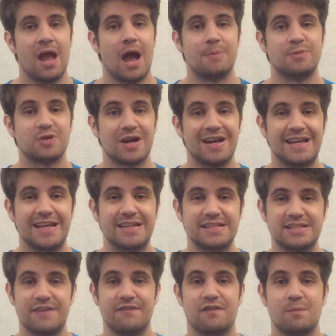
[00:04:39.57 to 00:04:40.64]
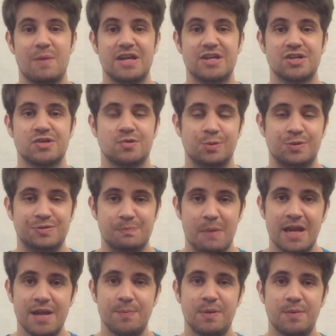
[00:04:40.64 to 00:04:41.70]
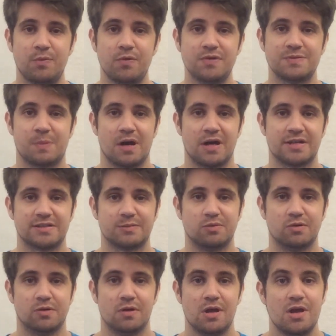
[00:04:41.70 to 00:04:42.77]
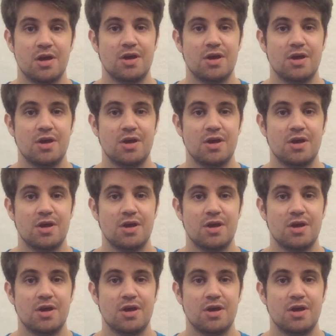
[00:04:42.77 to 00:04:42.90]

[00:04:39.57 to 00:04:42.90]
I'm trying to get this information to as many people as possible